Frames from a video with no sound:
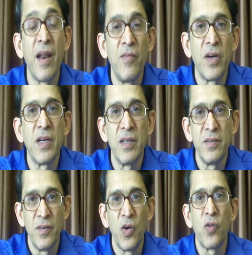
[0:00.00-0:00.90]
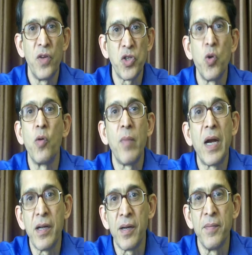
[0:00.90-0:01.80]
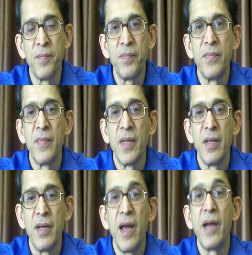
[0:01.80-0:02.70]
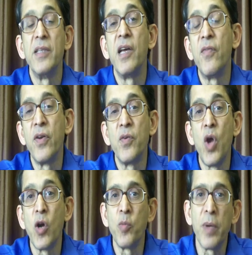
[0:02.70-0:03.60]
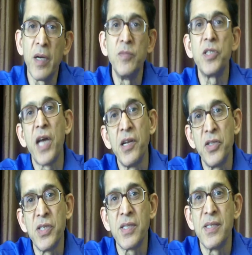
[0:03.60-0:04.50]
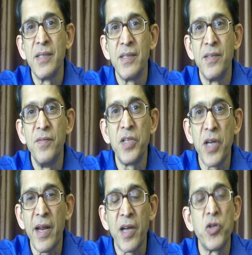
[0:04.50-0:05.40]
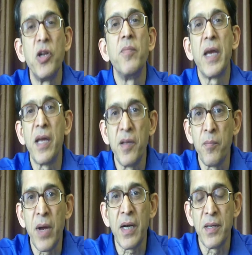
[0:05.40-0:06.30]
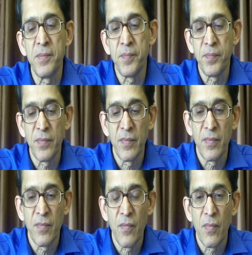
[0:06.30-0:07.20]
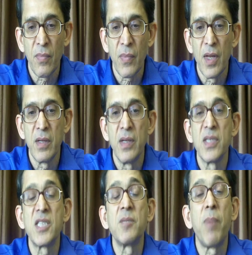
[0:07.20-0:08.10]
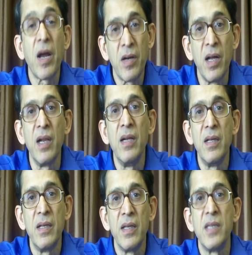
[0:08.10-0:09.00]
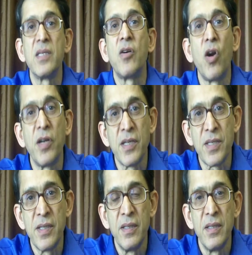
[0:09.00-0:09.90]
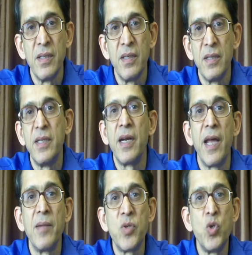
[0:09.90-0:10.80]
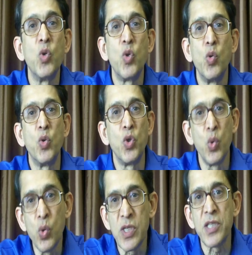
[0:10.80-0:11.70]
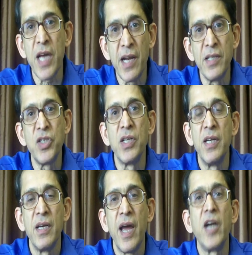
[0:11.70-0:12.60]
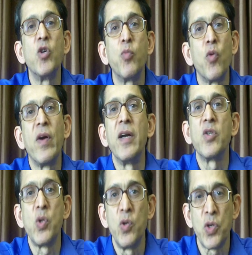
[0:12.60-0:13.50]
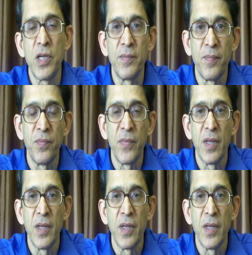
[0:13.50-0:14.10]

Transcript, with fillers: relevant or which don't matter. And therefore, you have to pick up the challenges which can actually make an impact. Sparkle is a contest that helps you to choose a challenge and to provide a solution.